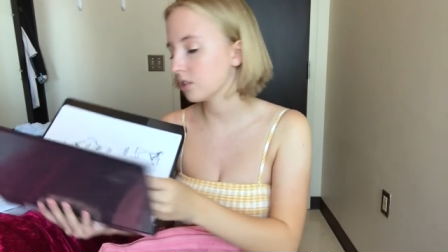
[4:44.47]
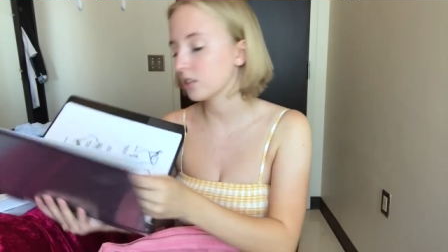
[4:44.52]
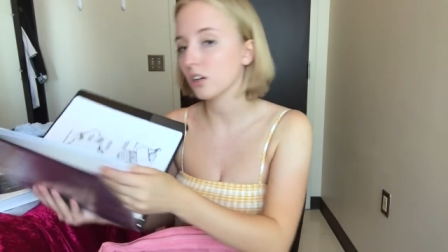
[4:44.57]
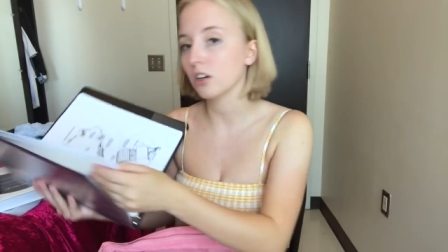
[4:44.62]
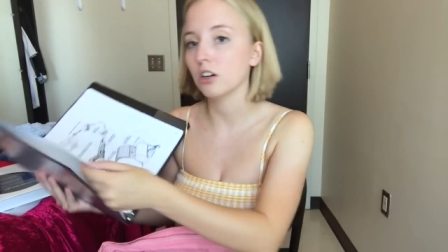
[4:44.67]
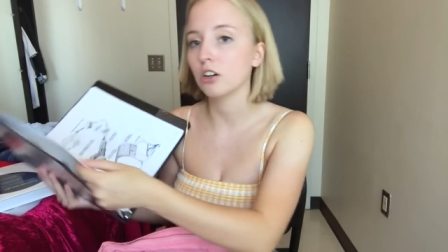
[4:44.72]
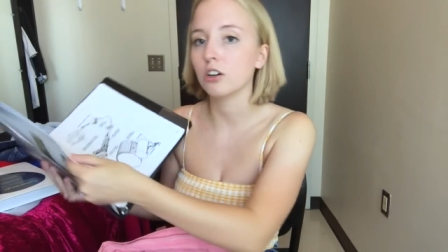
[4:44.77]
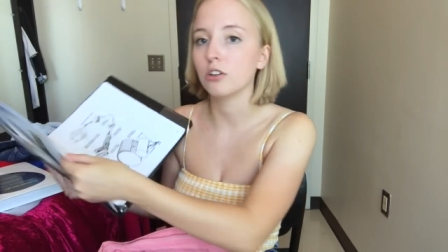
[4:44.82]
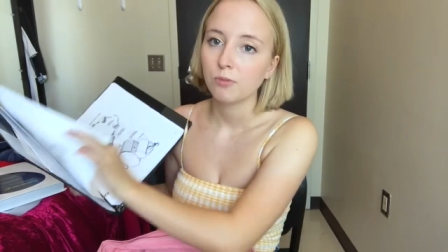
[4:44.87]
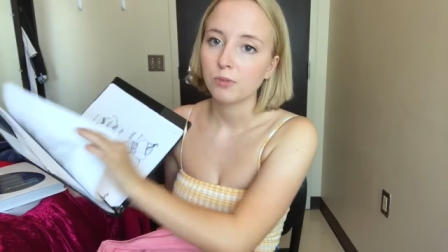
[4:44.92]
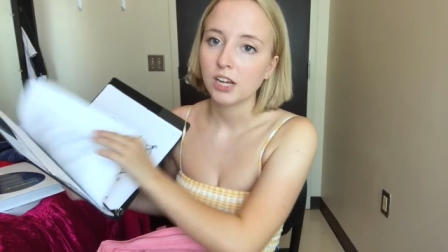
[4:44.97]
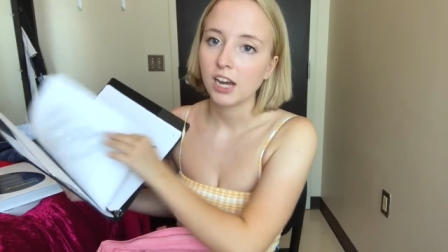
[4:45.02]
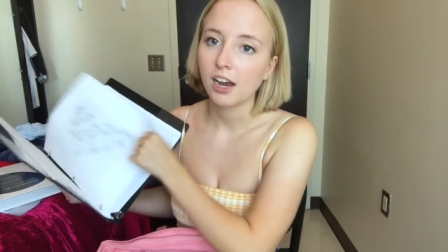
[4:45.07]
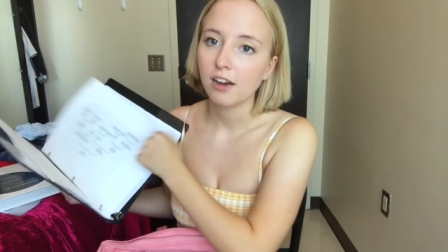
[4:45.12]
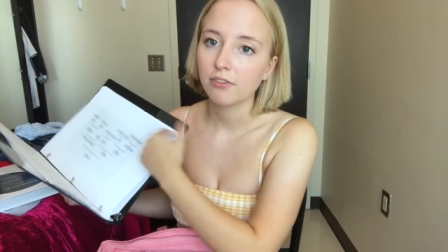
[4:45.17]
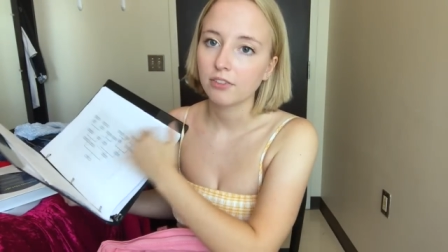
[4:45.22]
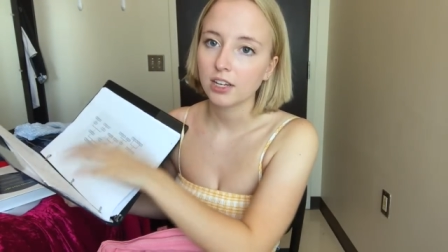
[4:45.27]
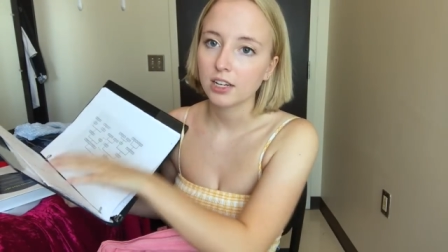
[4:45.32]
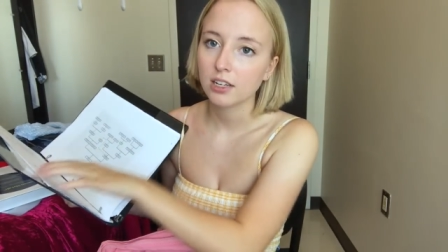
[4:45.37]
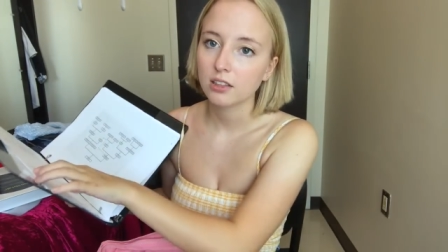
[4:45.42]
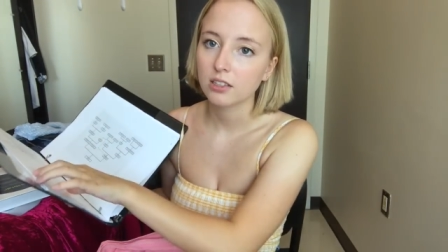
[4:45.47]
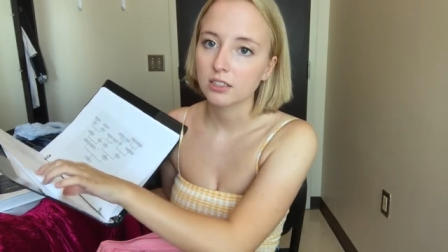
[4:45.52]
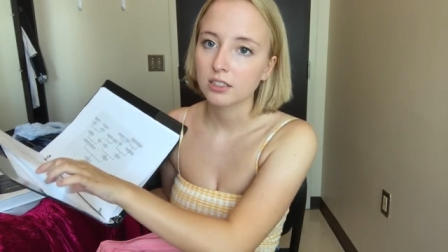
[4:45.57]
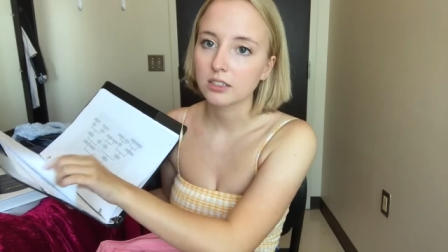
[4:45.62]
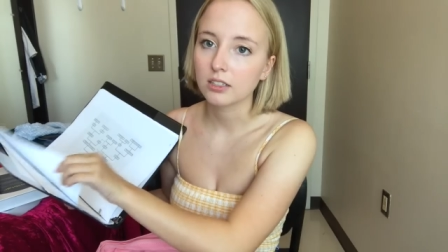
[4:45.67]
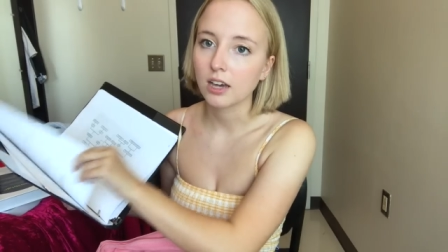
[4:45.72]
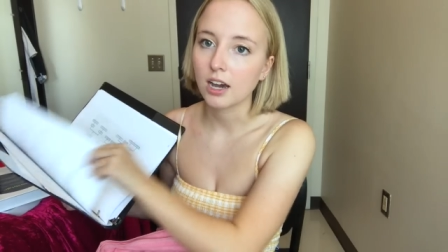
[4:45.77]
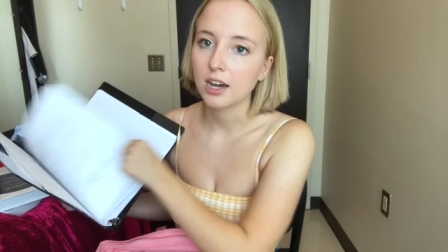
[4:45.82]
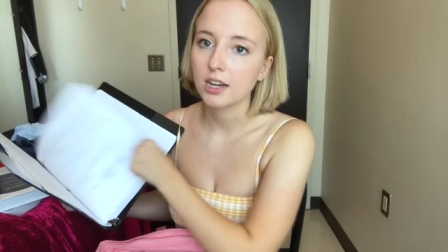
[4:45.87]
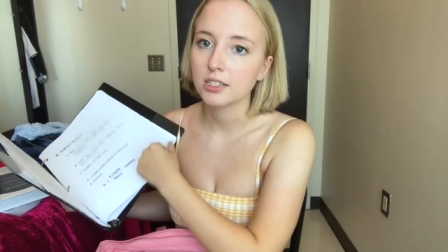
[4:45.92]
so we have like the
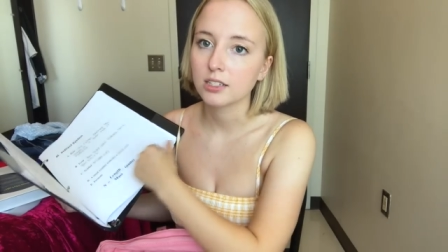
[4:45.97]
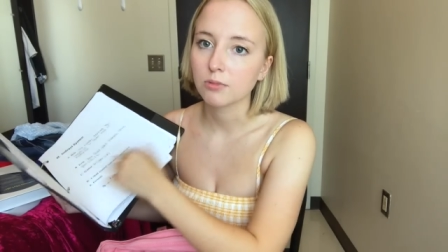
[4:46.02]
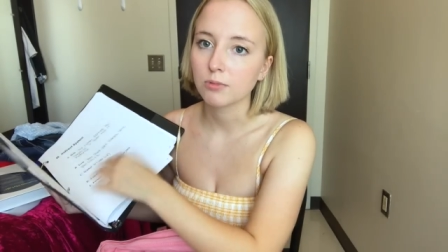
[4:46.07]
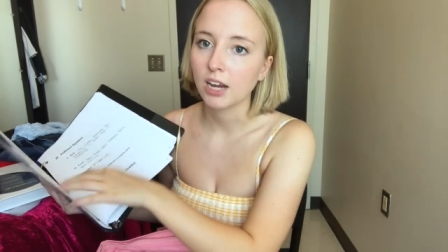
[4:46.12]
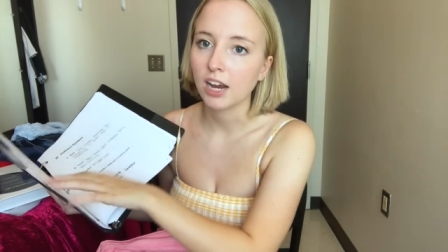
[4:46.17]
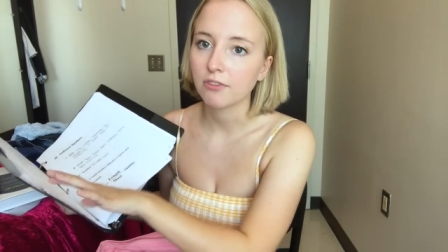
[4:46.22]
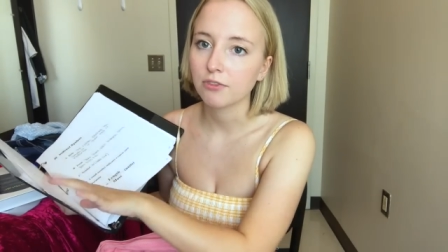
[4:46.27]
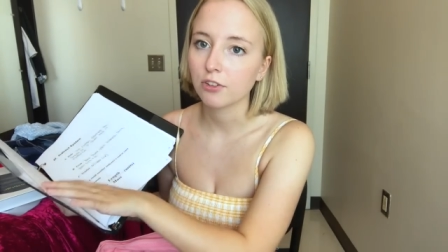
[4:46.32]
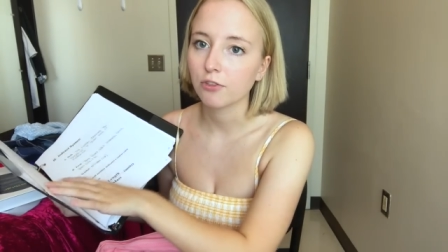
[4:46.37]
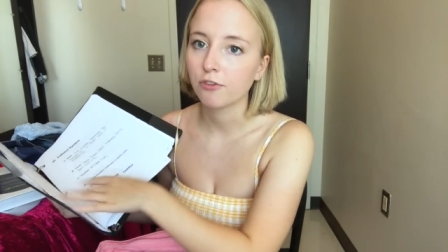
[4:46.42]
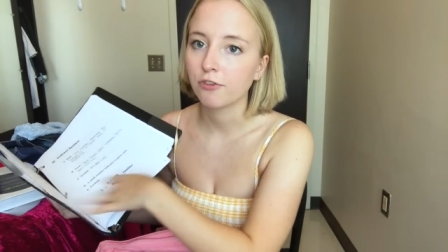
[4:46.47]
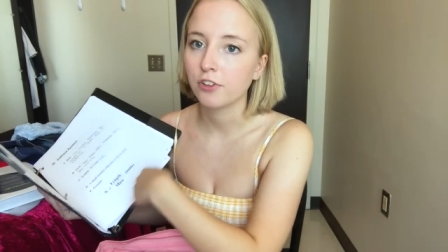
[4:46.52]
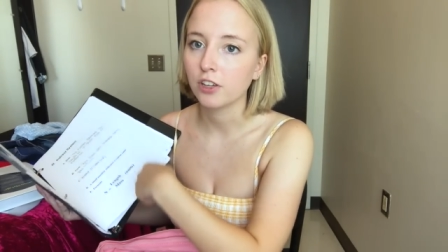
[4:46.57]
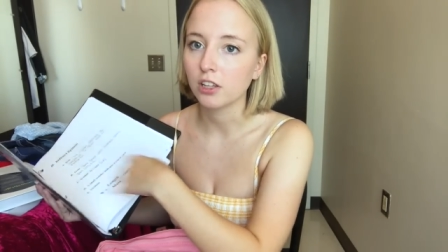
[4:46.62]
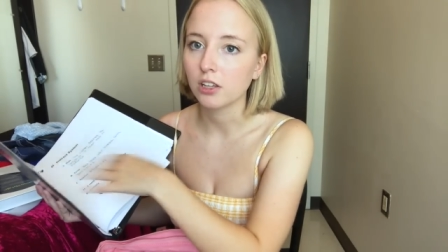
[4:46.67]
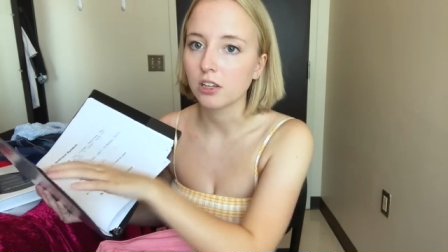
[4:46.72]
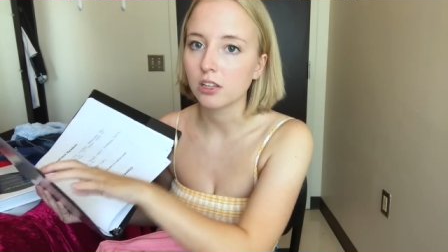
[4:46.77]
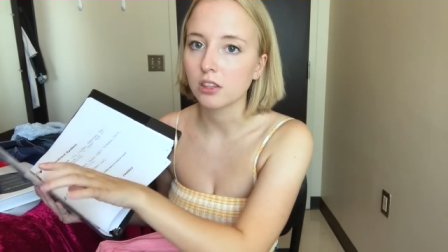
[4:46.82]
slides and we have to fill